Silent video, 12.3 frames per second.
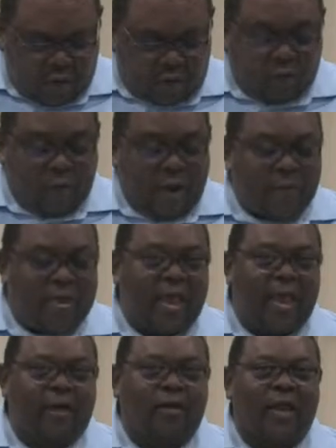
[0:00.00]
the way we
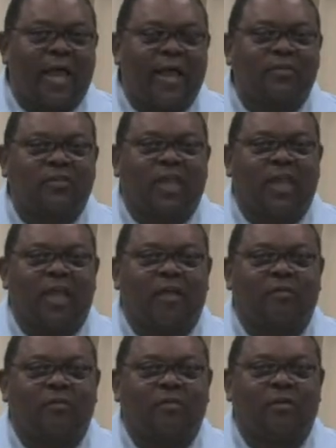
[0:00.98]
handle
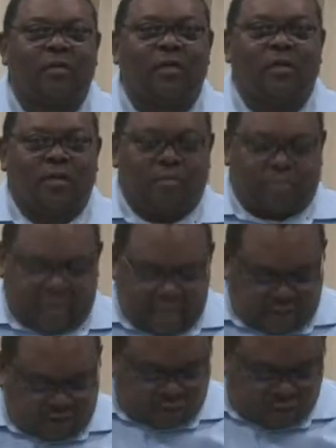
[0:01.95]
ourselves, the
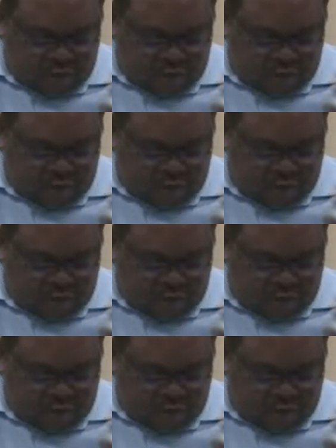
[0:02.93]
places